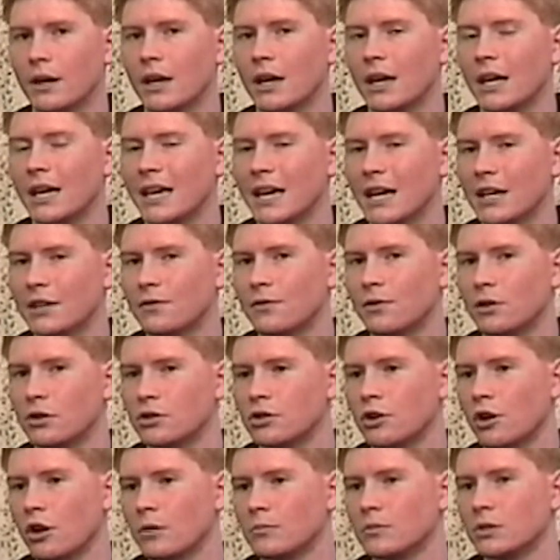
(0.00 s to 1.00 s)
He asked for the
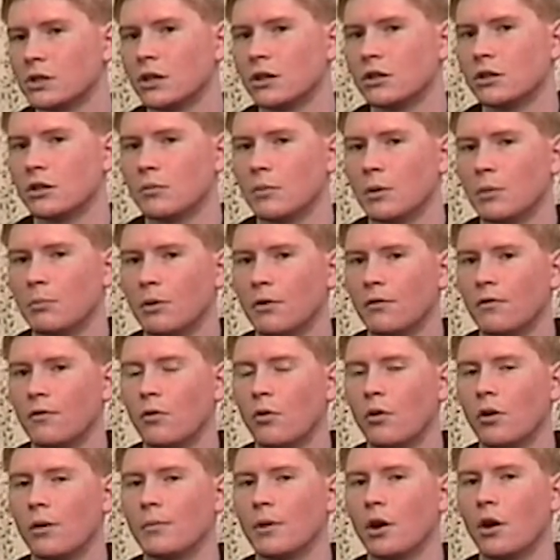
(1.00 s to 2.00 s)
circumcision to be
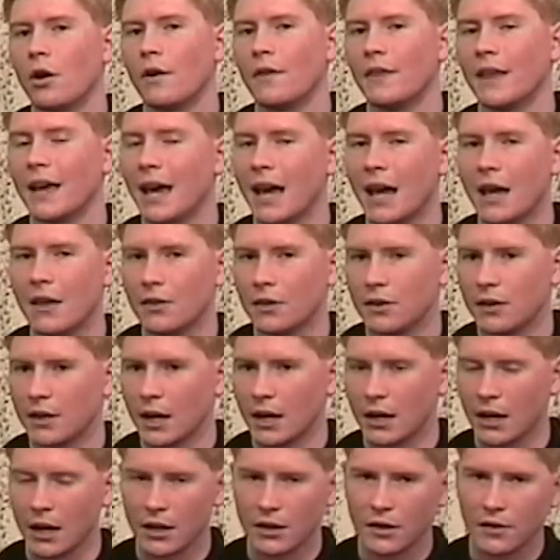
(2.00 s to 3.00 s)
performed on the 8th day,
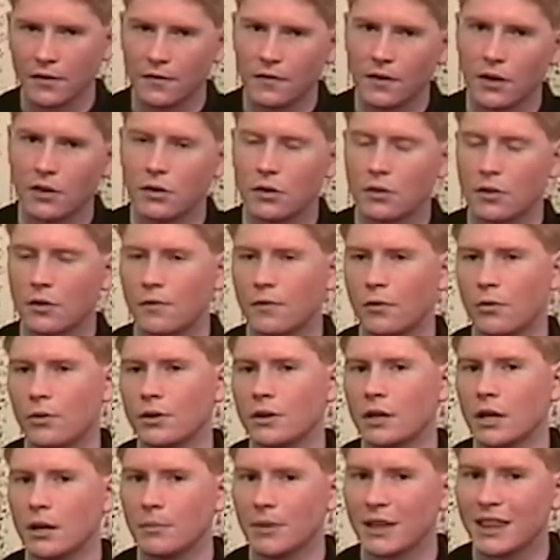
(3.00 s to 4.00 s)
not the 5th or the 4th
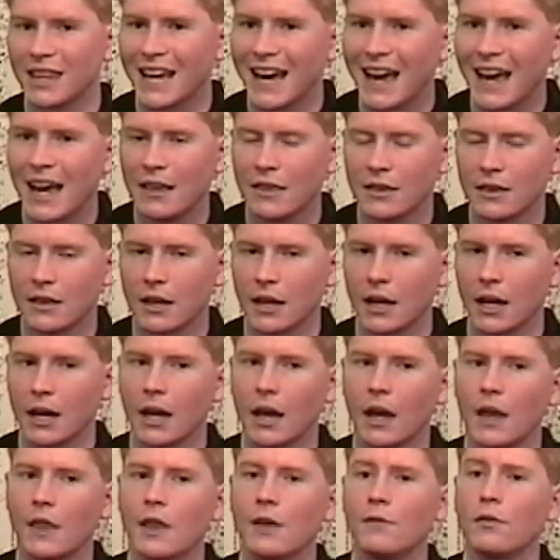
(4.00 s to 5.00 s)
day, but the 8th day.
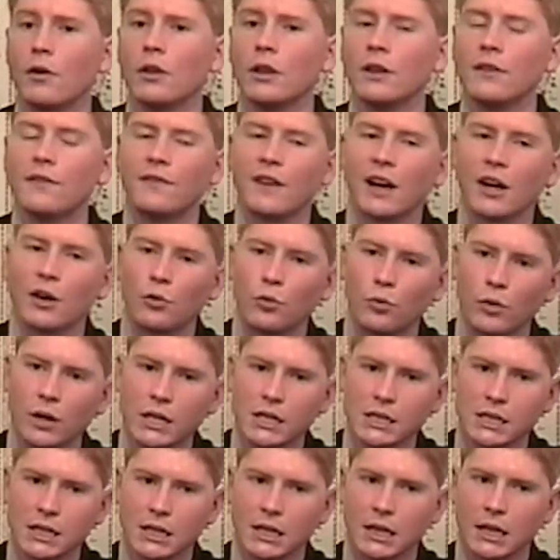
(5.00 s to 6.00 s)
And they've only found
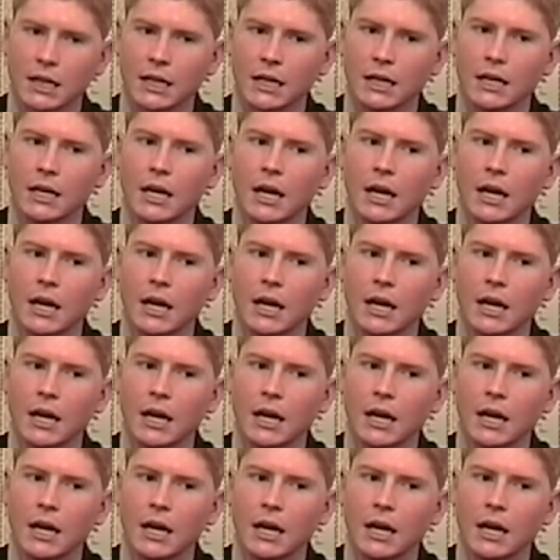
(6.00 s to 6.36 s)
recently